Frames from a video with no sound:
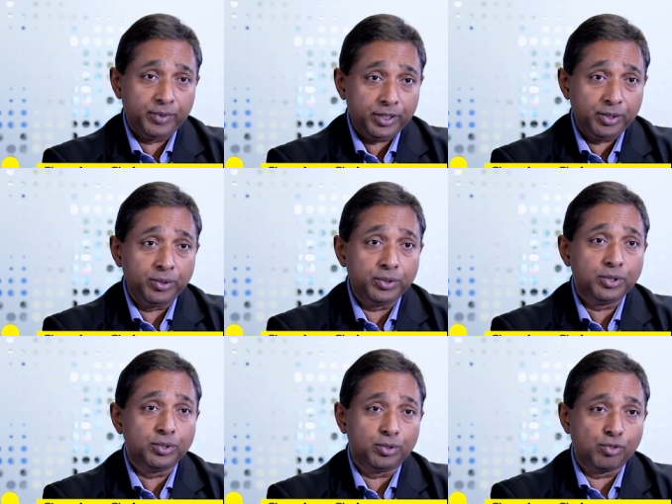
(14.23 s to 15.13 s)
we
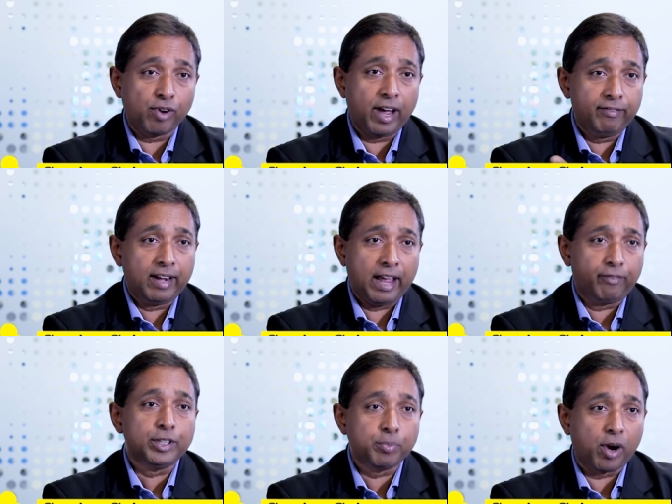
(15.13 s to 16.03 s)
use to drive
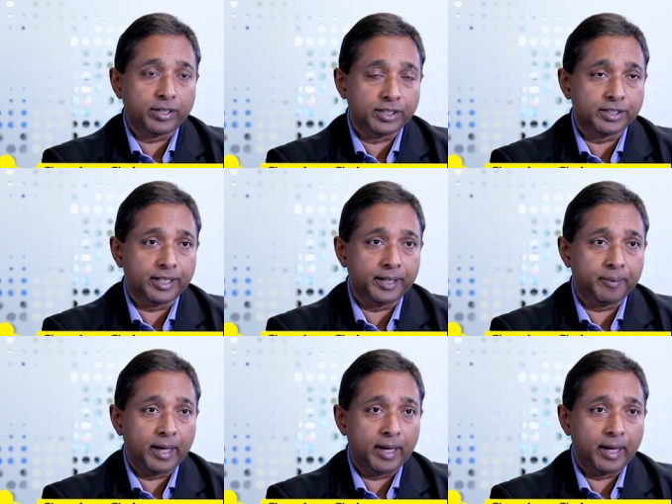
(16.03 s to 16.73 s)
language processing,